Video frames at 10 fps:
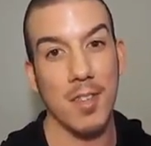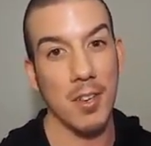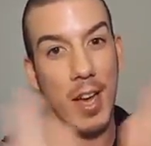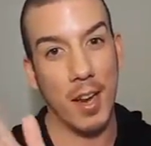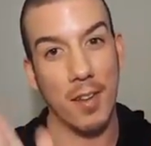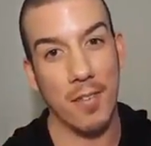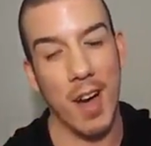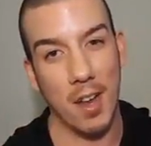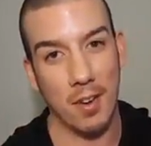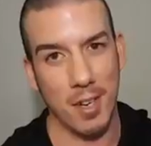you gotta
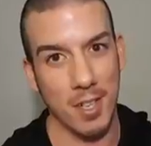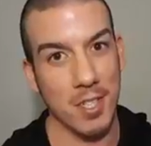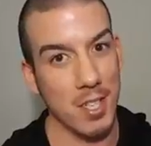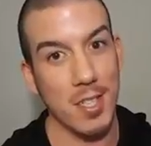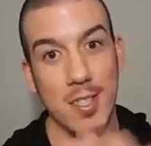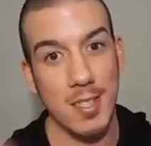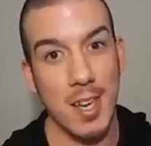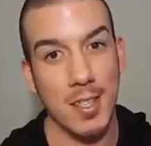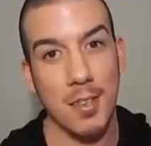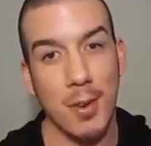follow her. She's
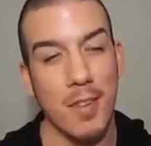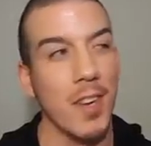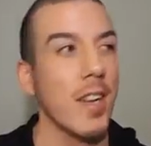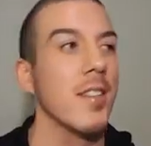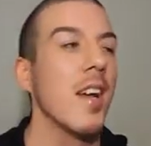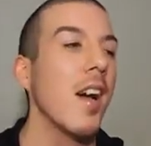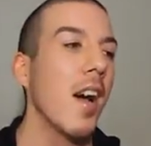tons of great videos.